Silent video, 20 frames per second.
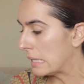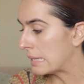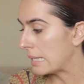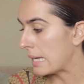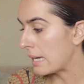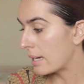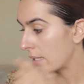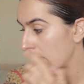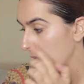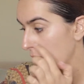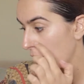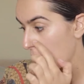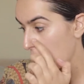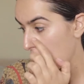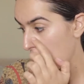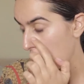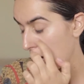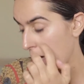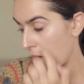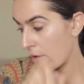
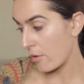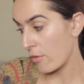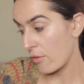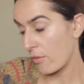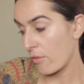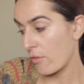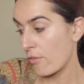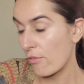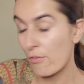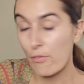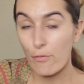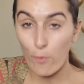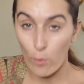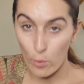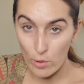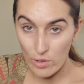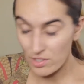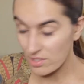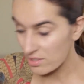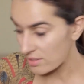Then
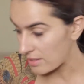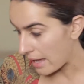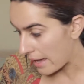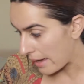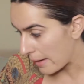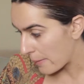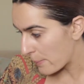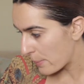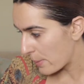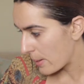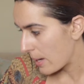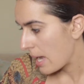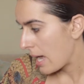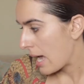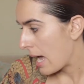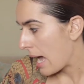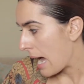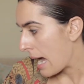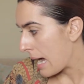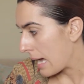fourth step,
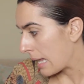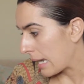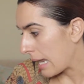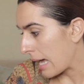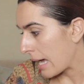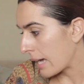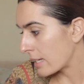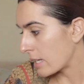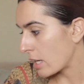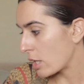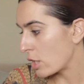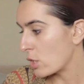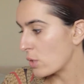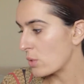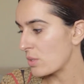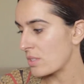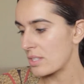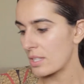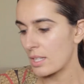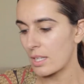I like
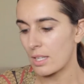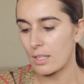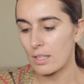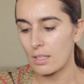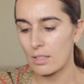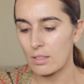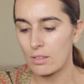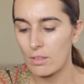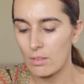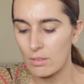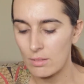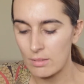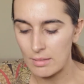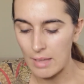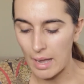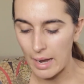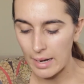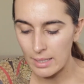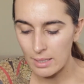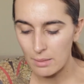using the
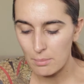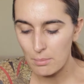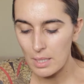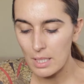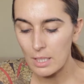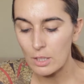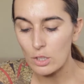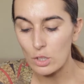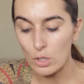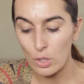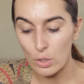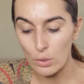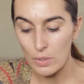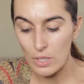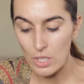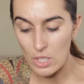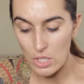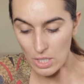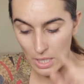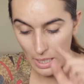Dynamic
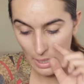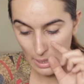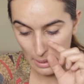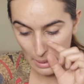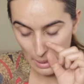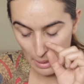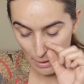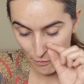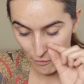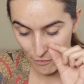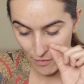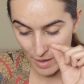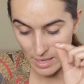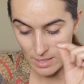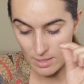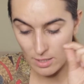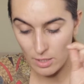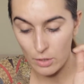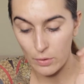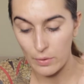Nourishing
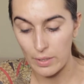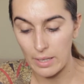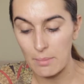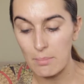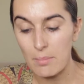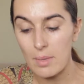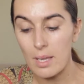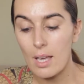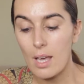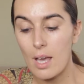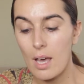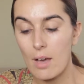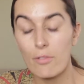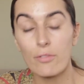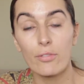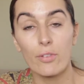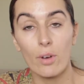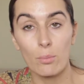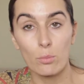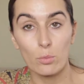Face Cream
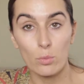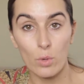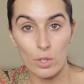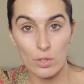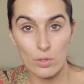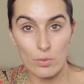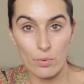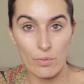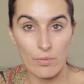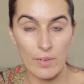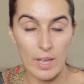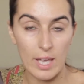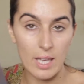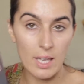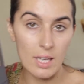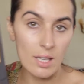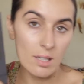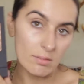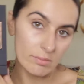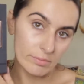from
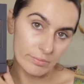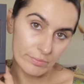Retrouvé.